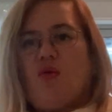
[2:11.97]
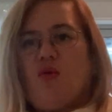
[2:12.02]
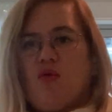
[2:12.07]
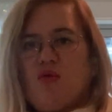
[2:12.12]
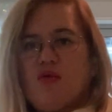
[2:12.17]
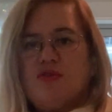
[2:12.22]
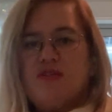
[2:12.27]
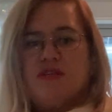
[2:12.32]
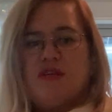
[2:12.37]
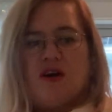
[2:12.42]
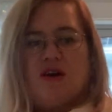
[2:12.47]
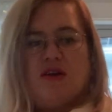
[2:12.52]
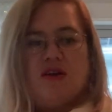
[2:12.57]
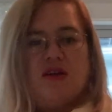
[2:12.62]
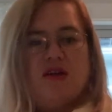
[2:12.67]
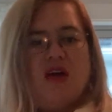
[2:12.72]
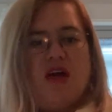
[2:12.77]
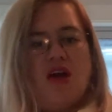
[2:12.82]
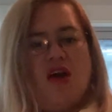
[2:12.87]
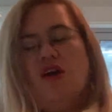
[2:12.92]
Also,
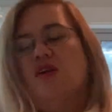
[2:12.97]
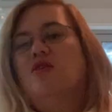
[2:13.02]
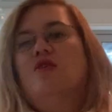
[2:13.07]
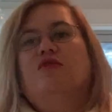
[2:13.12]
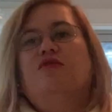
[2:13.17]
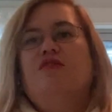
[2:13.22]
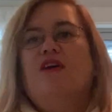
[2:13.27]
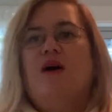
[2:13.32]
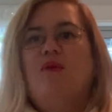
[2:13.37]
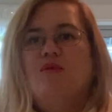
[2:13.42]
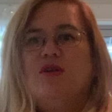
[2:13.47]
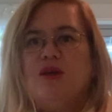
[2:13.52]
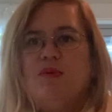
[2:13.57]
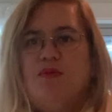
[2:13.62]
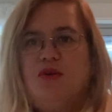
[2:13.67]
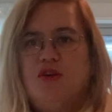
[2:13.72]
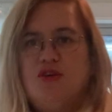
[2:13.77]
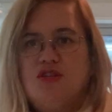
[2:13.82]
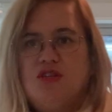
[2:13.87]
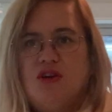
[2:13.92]
you'll find when you
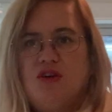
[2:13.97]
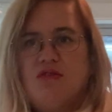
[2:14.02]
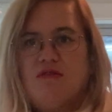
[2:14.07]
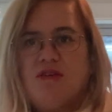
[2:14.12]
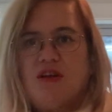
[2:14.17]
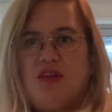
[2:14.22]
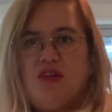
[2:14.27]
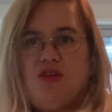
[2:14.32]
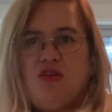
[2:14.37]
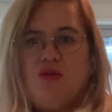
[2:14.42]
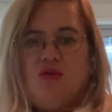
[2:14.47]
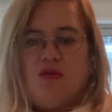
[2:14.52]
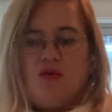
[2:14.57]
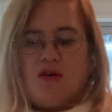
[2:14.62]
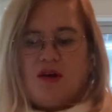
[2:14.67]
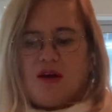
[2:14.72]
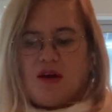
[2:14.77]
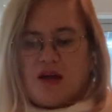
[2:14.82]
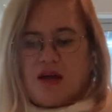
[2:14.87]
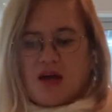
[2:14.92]
put sugar in,
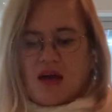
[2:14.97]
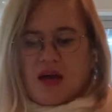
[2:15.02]
your